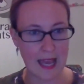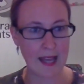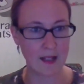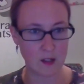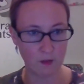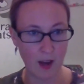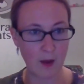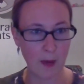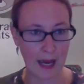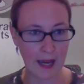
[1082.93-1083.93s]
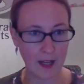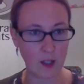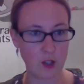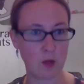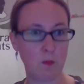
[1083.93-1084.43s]
that end of her back,
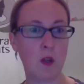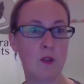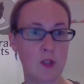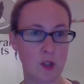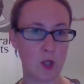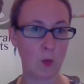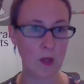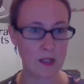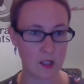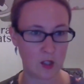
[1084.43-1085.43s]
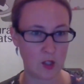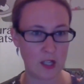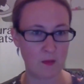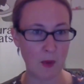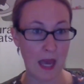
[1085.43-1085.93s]
she moves and she winces and
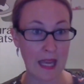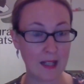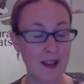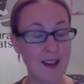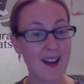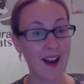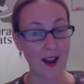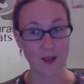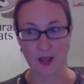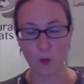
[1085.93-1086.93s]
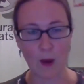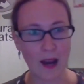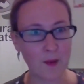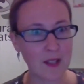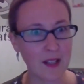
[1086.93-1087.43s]
she's in pain. I was like,
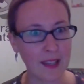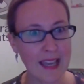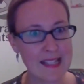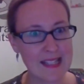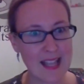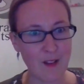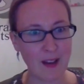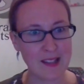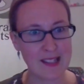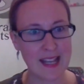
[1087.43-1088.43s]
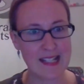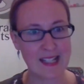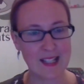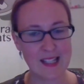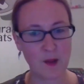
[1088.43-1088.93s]
wow, isn't that
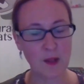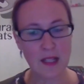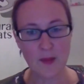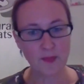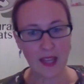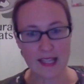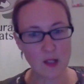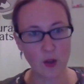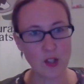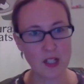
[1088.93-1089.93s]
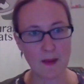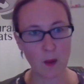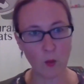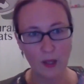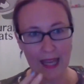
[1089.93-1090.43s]
fascinating? So it's not just
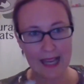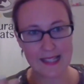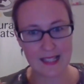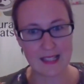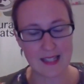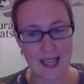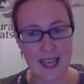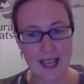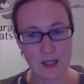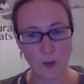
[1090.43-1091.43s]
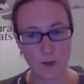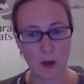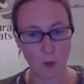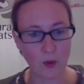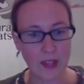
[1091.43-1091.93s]
about what cats can see, it's also
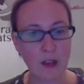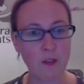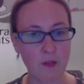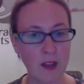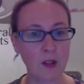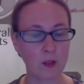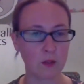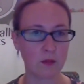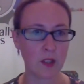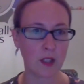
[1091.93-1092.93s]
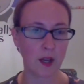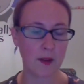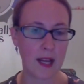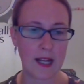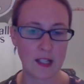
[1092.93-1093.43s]
about what they feel,
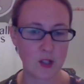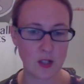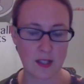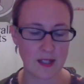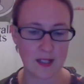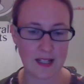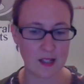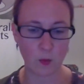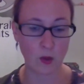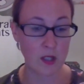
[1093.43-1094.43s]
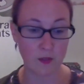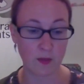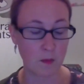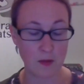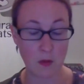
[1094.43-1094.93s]
and it's a
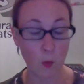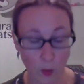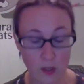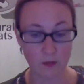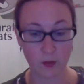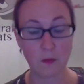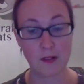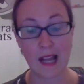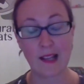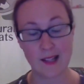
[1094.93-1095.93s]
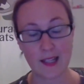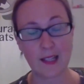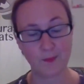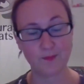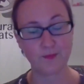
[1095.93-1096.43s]
wonderful
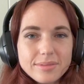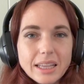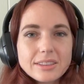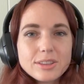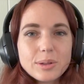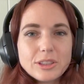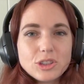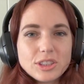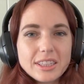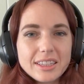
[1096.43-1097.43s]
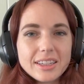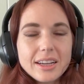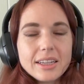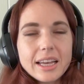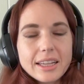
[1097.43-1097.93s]
modality. That's so interesting.
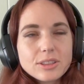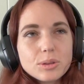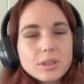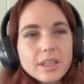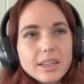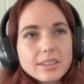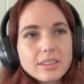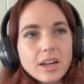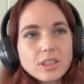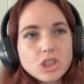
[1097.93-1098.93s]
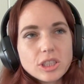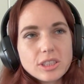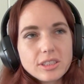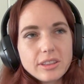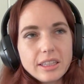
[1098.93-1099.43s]
Yeah, it's cool that it's not
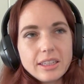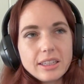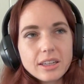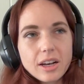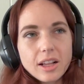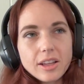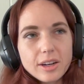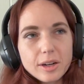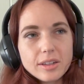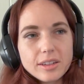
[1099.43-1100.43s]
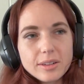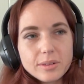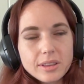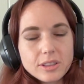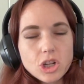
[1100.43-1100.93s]
just the color
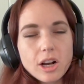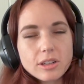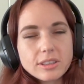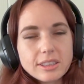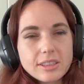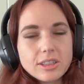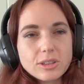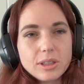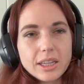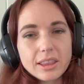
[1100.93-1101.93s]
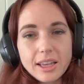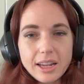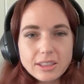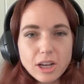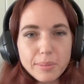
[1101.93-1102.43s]
with the chakras, it's also the
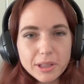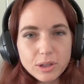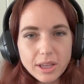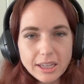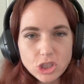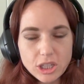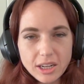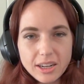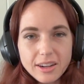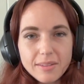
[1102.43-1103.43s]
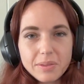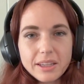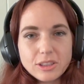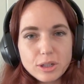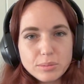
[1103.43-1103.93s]
anatomic location
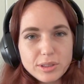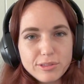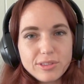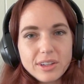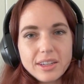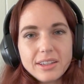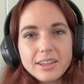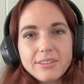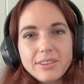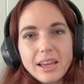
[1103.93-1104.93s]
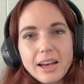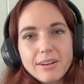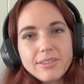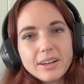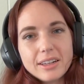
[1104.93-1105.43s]
in terms of if they
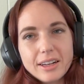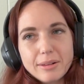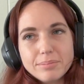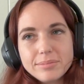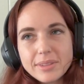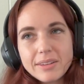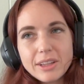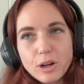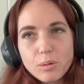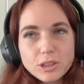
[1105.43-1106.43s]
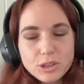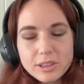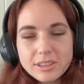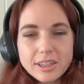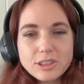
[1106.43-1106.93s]
have they don't want
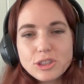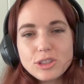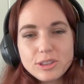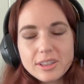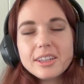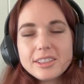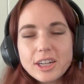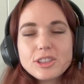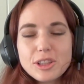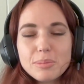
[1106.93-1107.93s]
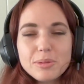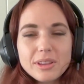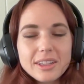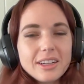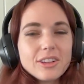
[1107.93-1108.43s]
you to touch them
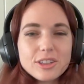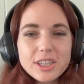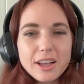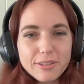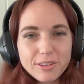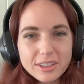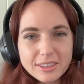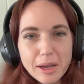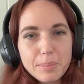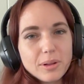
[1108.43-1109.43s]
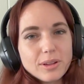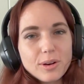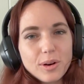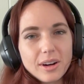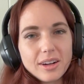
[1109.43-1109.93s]
near their tail, for example,
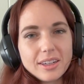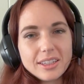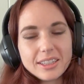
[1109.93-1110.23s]
or